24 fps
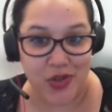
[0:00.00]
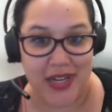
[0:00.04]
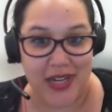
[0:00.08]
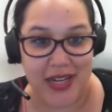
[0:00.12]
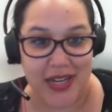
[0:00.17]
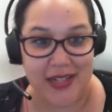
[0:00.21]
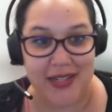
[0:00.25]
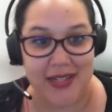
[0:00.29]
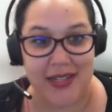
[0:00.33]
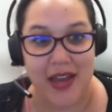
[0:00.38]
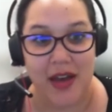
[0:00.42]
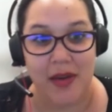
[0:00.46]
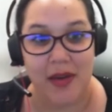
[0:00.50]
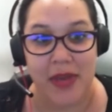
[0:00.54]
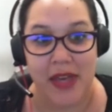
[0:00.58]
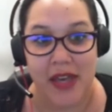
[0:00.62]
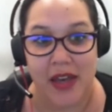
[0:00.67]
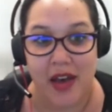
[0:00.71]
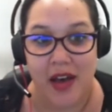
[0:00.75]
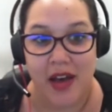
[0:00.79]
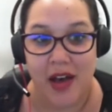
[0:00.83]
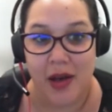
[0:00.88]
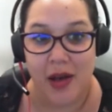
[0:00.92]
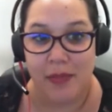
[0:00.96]
date's
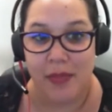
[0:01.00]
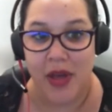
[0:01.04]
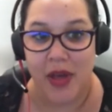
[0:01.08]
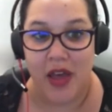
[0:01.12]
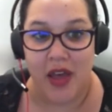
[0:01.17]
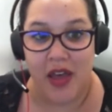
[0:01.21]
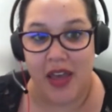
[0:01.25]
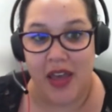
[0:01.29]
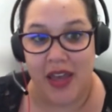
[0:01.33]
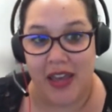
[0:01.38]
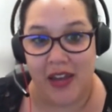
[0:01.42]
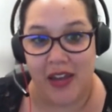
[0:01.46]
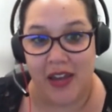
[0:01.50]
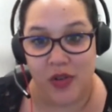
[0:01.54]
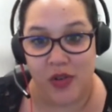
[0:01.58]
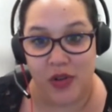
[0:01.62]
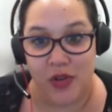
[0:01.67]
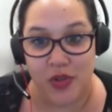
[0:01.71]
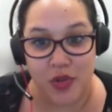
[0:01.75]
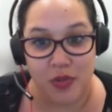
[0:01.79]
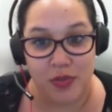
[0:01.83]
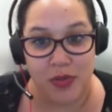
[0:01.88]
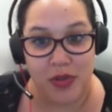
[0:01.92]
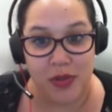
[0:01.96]
coming up. It'll
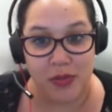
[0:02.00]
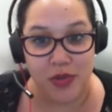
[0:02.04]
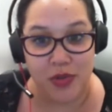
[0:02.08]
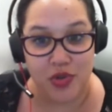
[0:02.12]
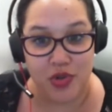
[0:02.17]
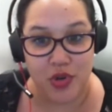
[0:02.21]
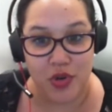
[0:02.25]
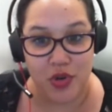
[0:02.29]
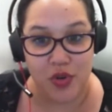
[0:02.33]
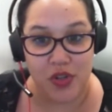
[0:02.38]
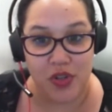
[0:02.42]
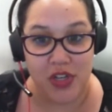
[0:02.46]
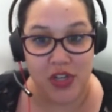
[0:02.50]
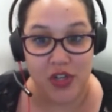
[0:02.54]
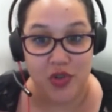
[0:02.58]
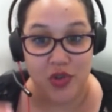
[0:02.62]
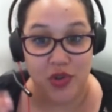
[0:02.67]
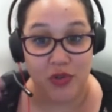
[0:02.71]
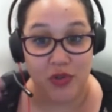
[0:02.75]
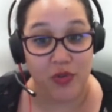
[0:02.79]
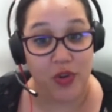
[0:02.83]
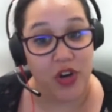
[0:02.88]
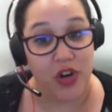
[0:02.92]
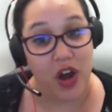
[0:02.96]
also be able to show you the
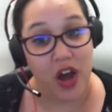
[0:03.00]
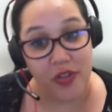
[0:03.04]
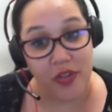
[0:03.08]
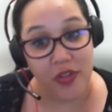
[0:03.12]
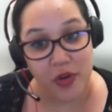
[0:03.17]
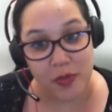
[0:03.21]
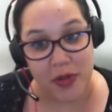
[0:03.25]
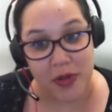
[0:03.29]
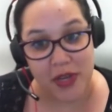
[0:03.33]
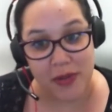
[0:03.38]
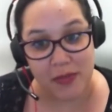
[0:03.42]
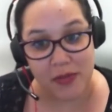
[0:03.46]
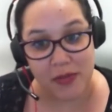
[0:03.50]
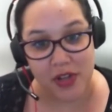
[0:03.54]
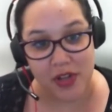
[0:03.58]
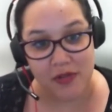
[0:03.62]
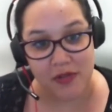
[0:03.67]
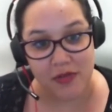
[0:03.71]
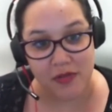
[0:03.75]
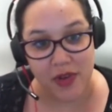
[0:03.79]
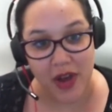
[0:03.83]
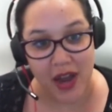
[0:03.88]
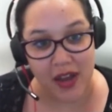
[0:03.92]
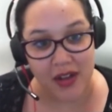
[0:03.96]
history of what other people
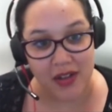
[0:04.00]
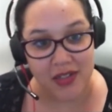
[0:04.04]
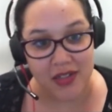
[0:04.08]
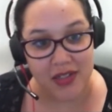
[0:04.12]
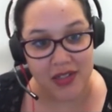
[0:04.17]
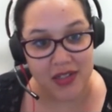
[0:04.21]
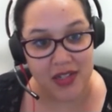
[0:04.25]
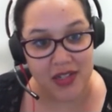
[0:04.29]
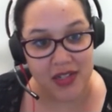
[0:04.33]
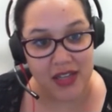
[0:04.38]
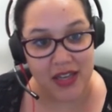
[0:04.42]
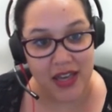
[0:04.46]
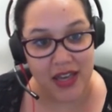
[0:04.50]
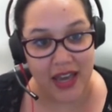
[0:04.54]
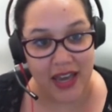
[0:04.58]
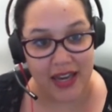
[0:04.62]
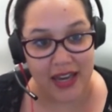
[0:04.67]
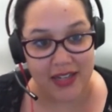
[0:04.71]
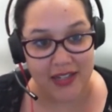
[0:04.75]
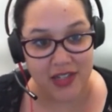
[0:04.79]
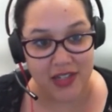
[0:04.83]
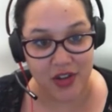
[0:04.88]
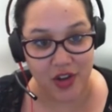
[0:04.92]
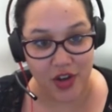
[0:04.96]
have filed into the
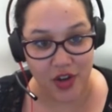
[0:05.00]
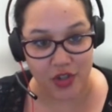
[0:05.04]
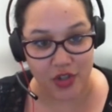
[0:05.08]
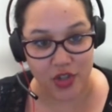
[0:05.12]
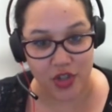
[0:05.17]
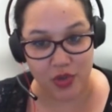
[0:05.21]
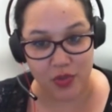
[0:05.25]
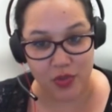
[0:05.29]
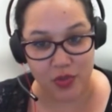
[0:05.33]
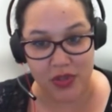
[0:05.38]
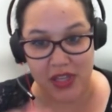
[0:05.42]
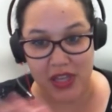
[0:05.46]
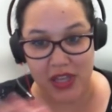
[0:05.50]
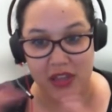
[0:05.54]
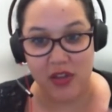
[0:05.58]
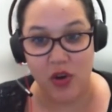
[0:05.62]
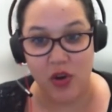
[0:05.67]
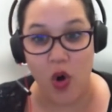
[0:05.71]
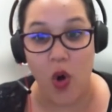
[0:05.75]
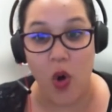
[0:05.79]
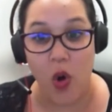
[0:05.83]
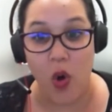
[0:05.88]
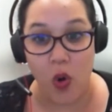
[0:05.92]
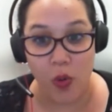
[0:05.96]
case. So you really get the
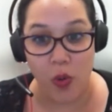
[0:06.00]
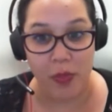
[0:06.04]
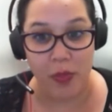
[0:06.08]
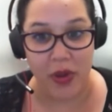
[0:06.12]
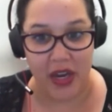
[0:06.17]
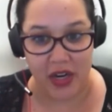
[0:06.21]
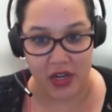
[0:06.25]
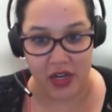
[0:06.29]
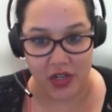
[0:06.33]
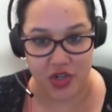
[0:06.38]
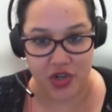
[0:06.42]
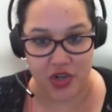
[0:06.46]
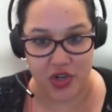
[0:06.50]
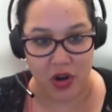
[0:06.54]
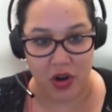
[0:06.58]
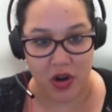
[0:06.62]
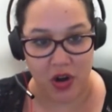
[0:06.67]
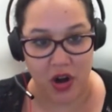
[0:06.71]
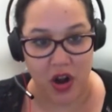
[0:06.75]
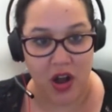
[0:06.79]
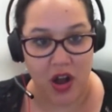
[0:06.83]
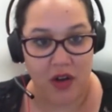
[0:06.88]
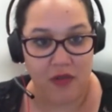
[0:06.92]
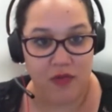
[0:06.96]
whole
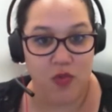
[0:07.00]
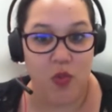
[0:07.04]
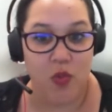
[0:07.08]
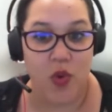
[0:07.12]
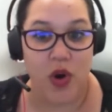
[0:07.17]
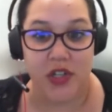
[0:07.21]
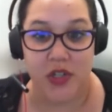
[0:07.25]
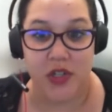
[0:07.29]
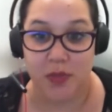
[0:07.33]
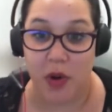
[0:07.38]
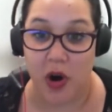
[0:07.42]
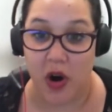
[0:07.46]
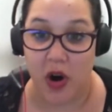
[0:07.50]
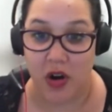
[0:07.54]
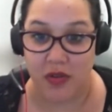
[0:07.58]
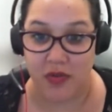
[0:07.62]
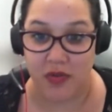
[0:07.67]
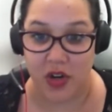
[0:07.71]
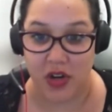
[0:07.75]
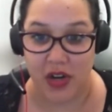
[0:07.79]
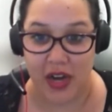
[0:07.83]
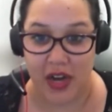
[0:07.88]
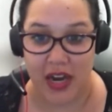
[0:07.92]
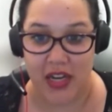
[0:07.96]
picture of what's part
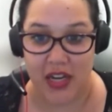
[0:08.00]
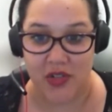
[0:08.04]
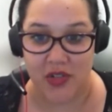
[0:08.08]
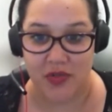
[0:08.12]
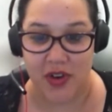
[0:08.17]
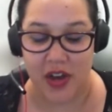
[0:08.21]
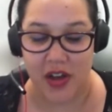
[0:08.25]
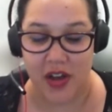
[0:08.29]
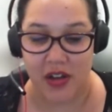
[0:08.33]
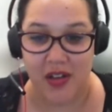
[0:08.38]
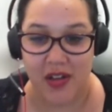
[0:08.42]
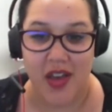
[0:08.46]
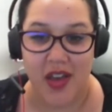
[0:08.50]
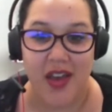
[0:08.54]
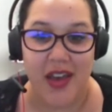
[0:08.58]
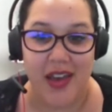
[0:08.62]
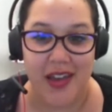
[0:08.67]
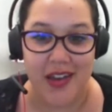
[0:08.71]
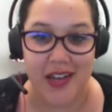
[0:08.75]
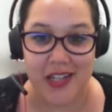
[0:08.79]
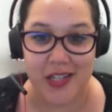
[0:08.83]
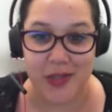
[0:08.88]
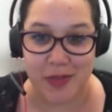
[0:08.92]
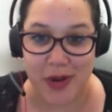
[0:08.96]
of your case file,
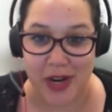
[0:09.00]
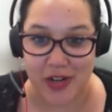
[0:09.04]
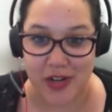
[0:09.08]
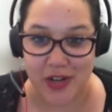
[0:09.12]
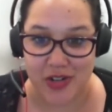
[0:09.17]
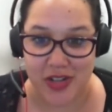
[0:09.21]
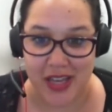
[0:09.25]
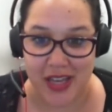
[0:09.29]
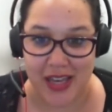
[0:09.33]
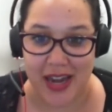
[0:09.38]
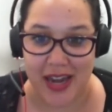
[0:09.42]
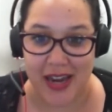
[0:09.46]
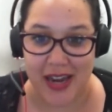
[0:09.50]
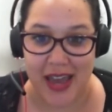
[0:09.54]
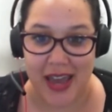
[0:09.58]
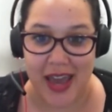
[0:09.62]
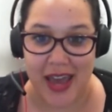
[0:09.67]
and especially getting a